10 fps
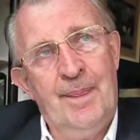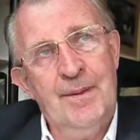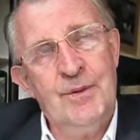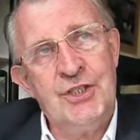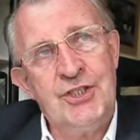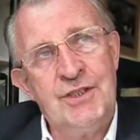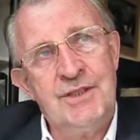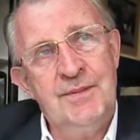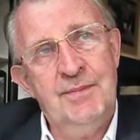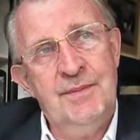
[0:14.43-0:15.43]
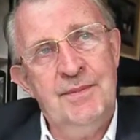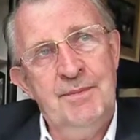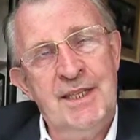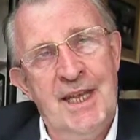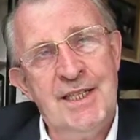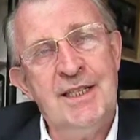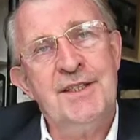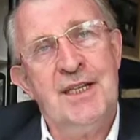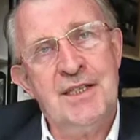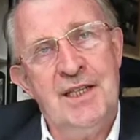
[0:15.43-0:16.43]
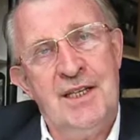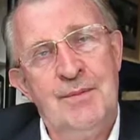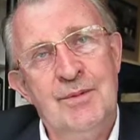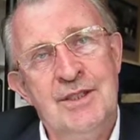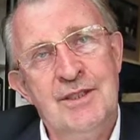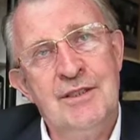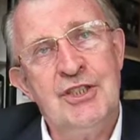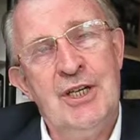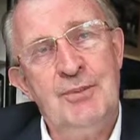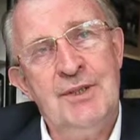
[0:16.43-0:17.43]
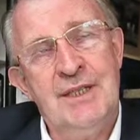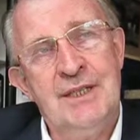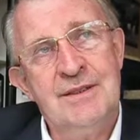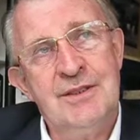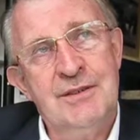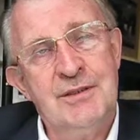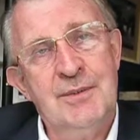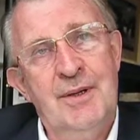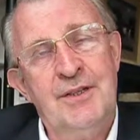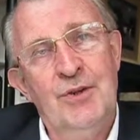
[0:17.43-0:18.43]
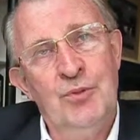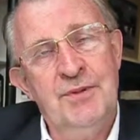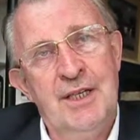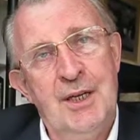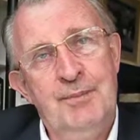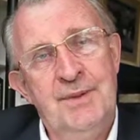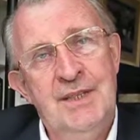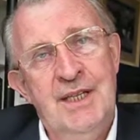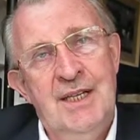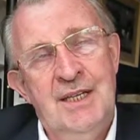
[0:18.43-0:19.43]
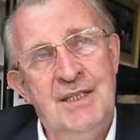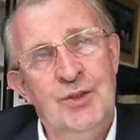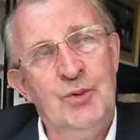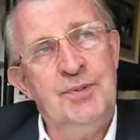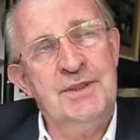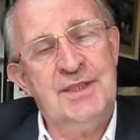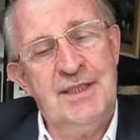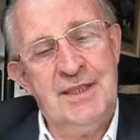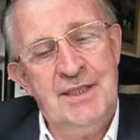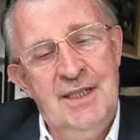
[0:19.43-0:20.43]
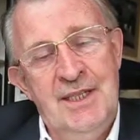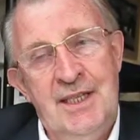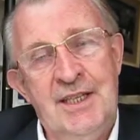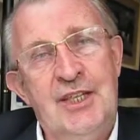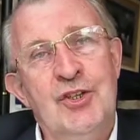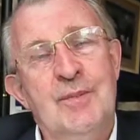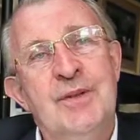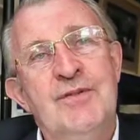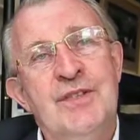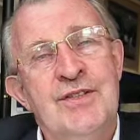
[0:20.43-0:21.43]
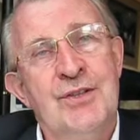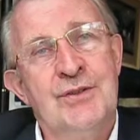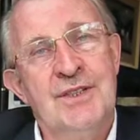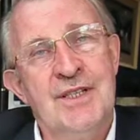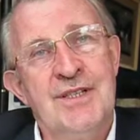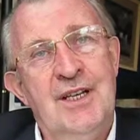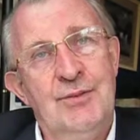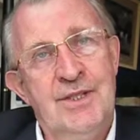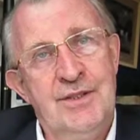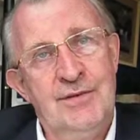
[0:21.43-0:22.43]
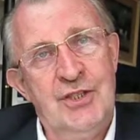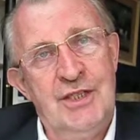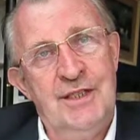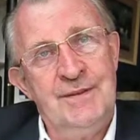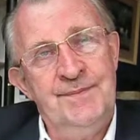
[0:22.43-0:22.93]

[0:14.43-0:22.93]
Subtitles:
which began at that time when Deng Xiaoping talked about opening up and opened an economic free zone in the southwest of China.